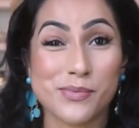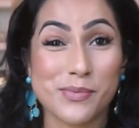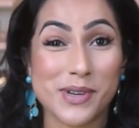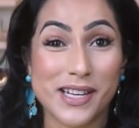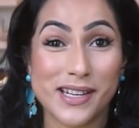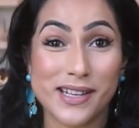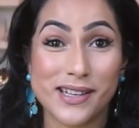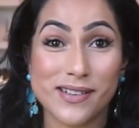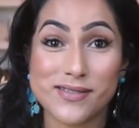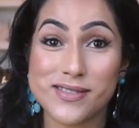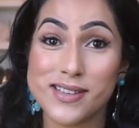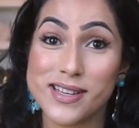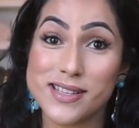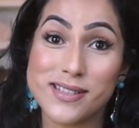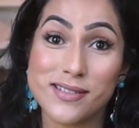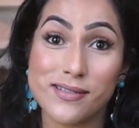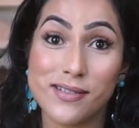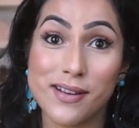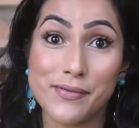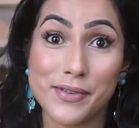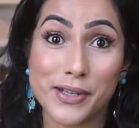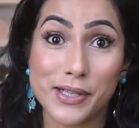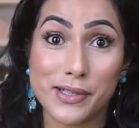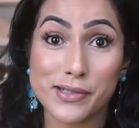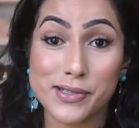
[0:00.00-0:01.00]
my nails, I still
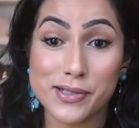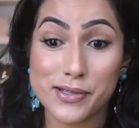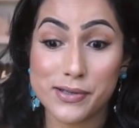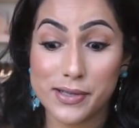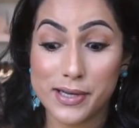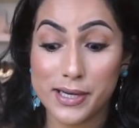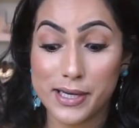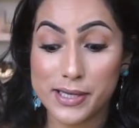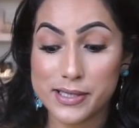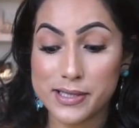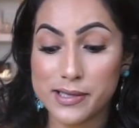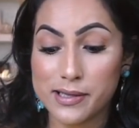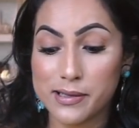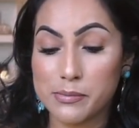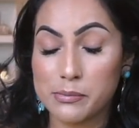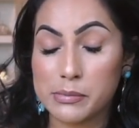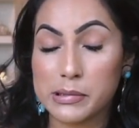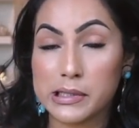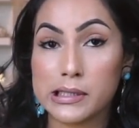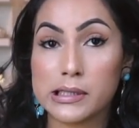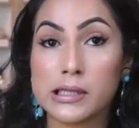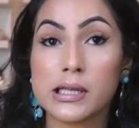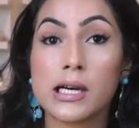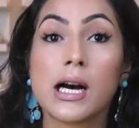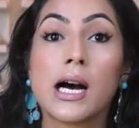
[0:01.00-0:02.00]
haven't gone to the nail salon,
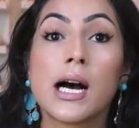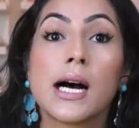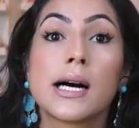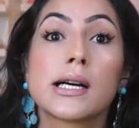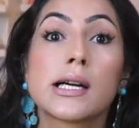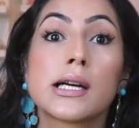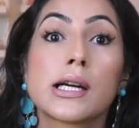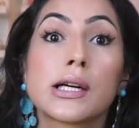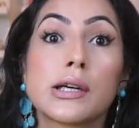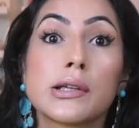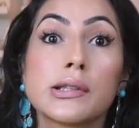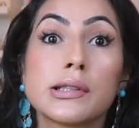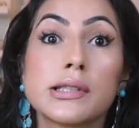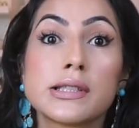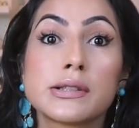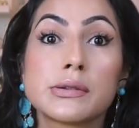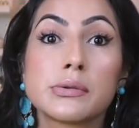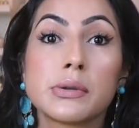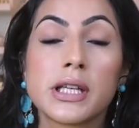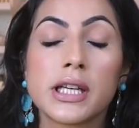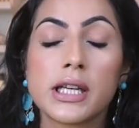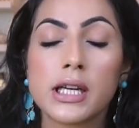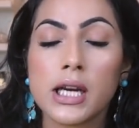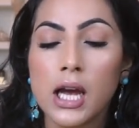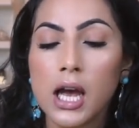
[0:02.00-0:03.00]
but I'm gonna go this
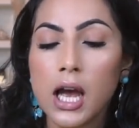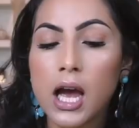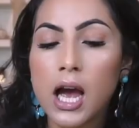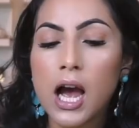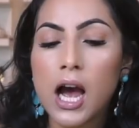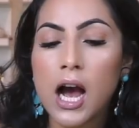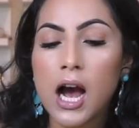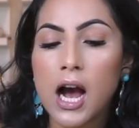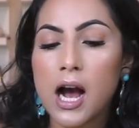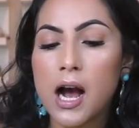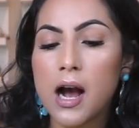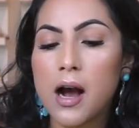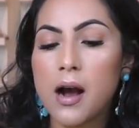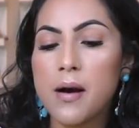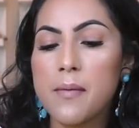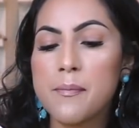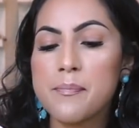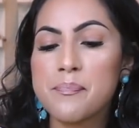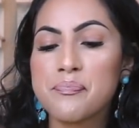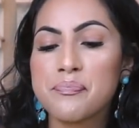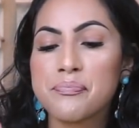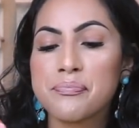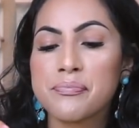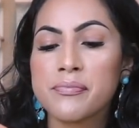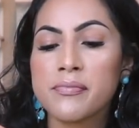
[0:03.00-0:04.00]
week.
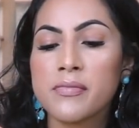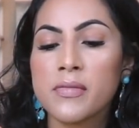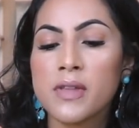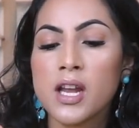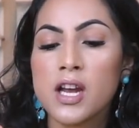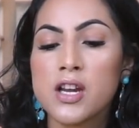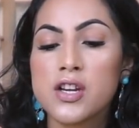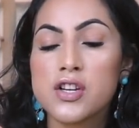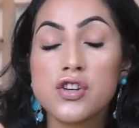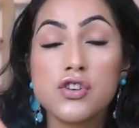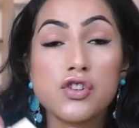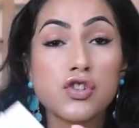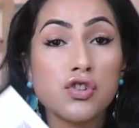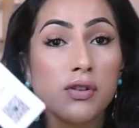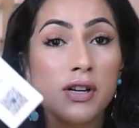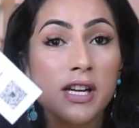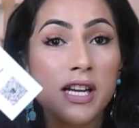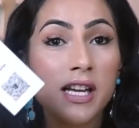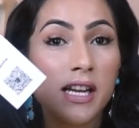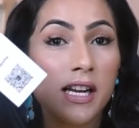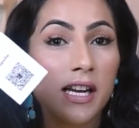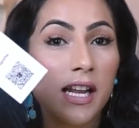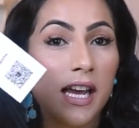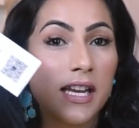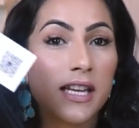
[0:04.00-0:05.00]

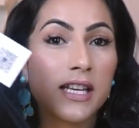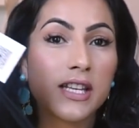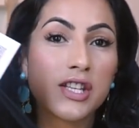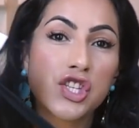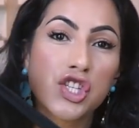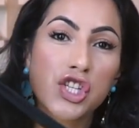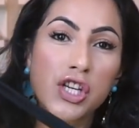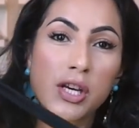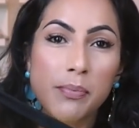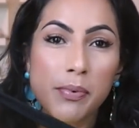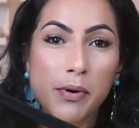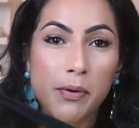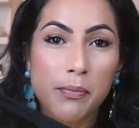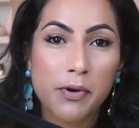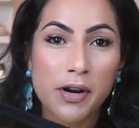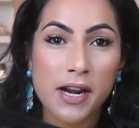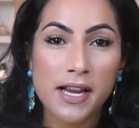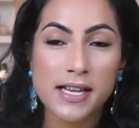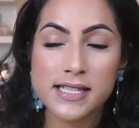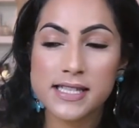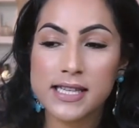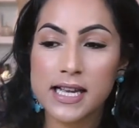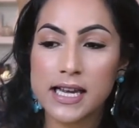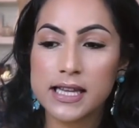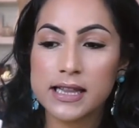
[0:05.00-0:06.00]
Usually, like, cheaper
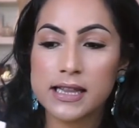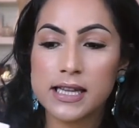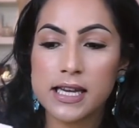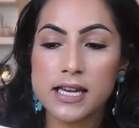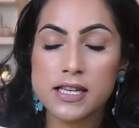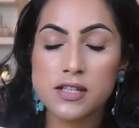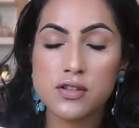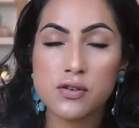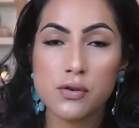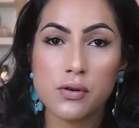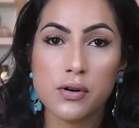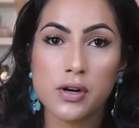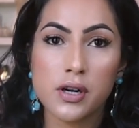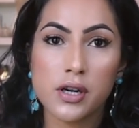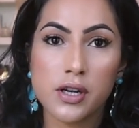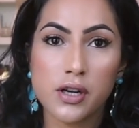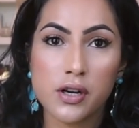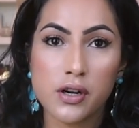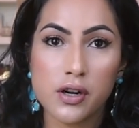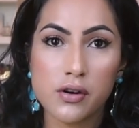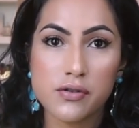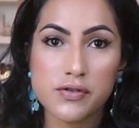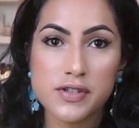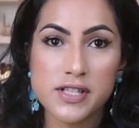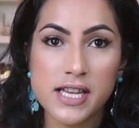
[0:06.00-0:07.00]
brands like this, or, you
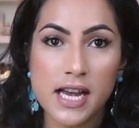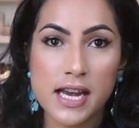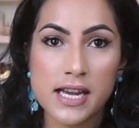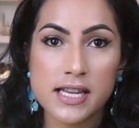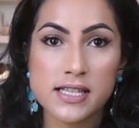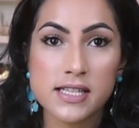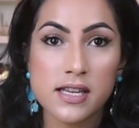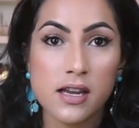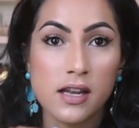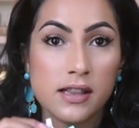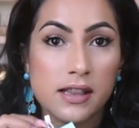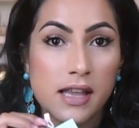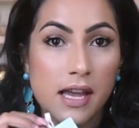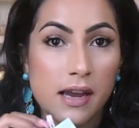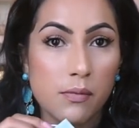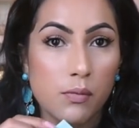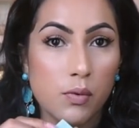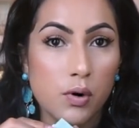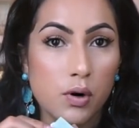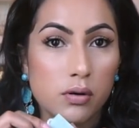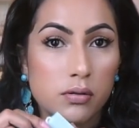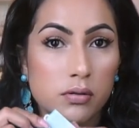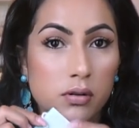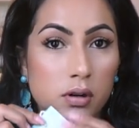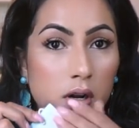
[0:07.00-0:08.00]
know, sites, they
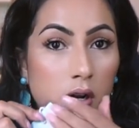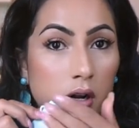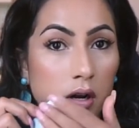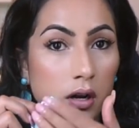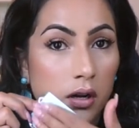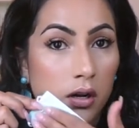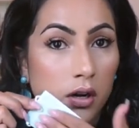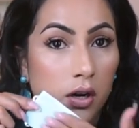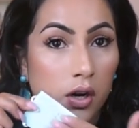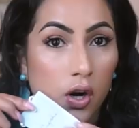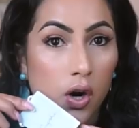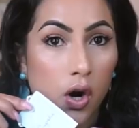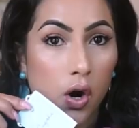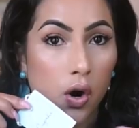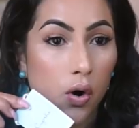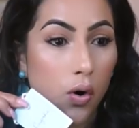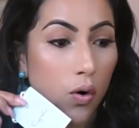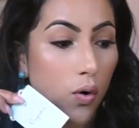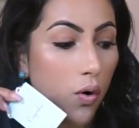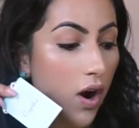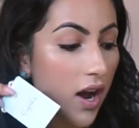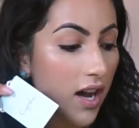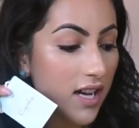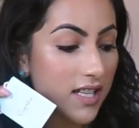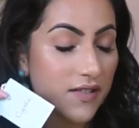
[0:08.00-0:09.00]
won't
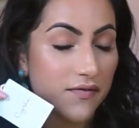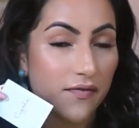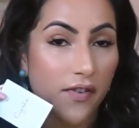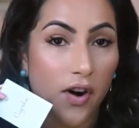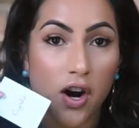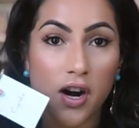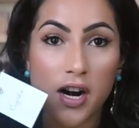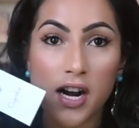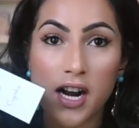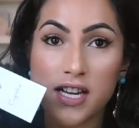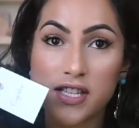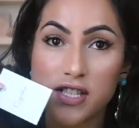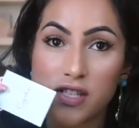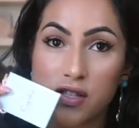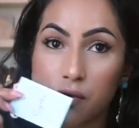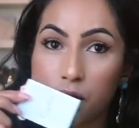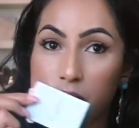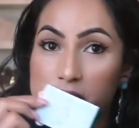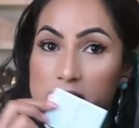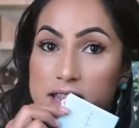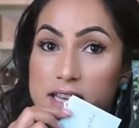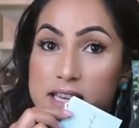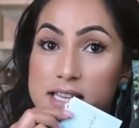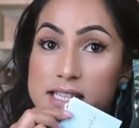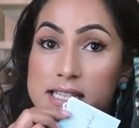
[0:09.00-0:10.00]
go as far as
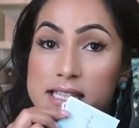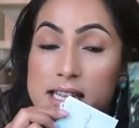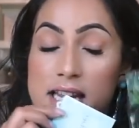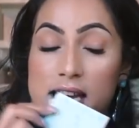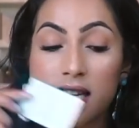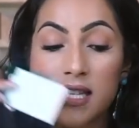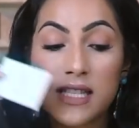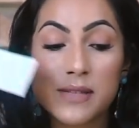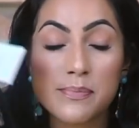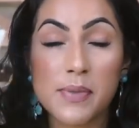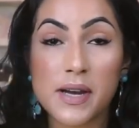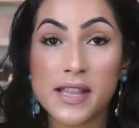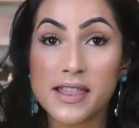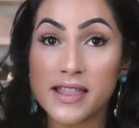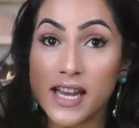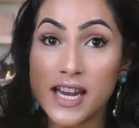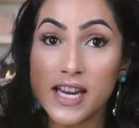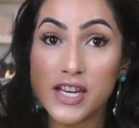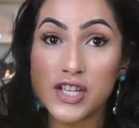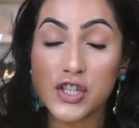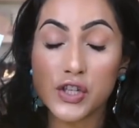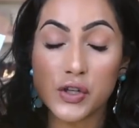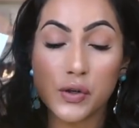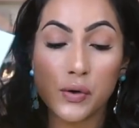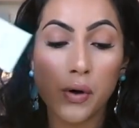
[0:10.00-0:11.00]
doing these things, but
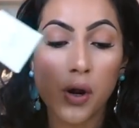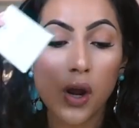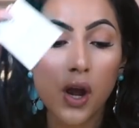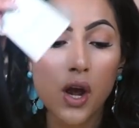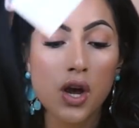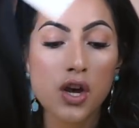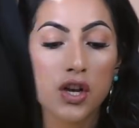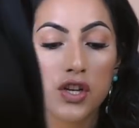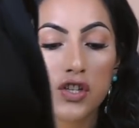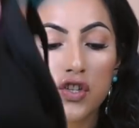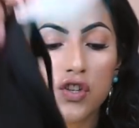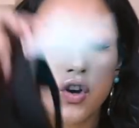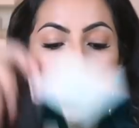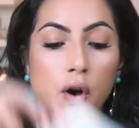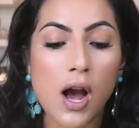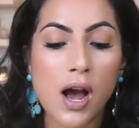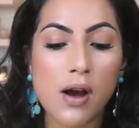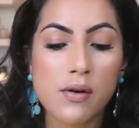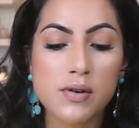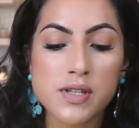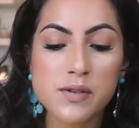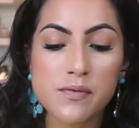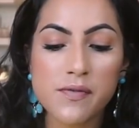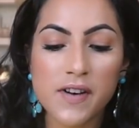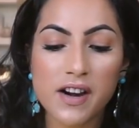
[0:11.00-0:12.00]
they do. So I
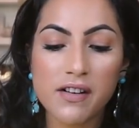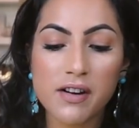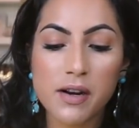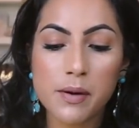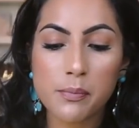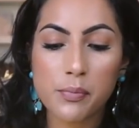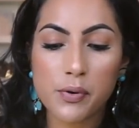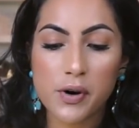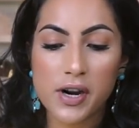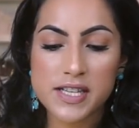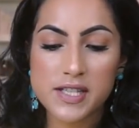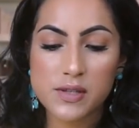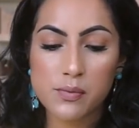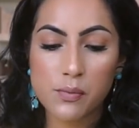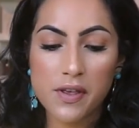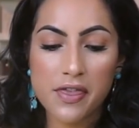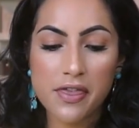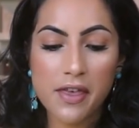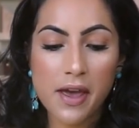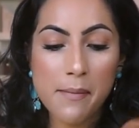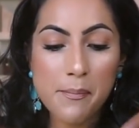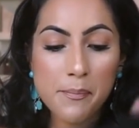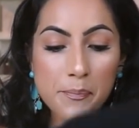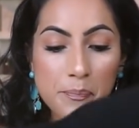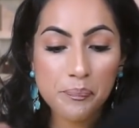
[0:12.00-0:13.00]
was very impressed with
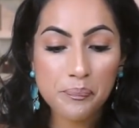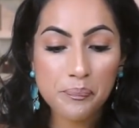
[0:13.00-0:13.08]
them.